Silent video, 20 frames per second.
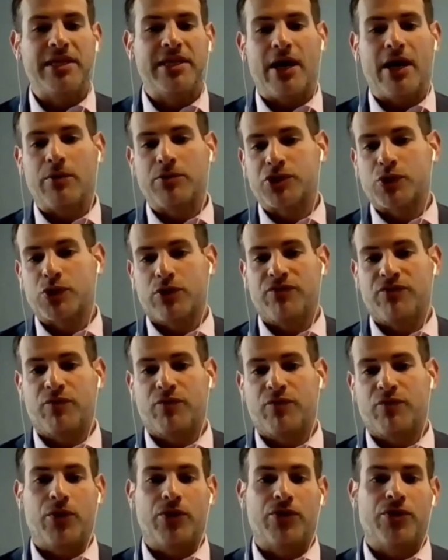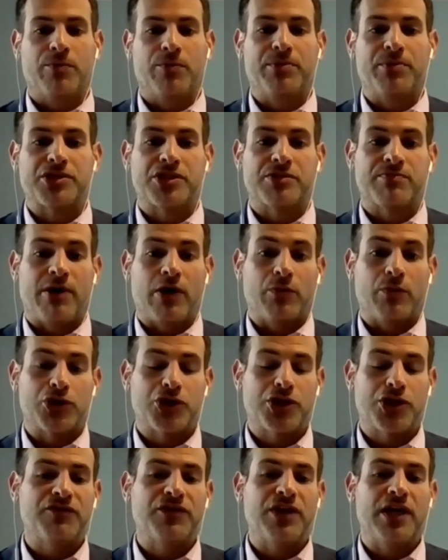That was sort of where their business model was
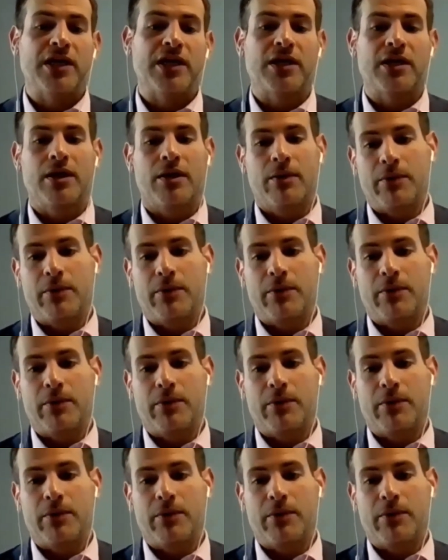shifting,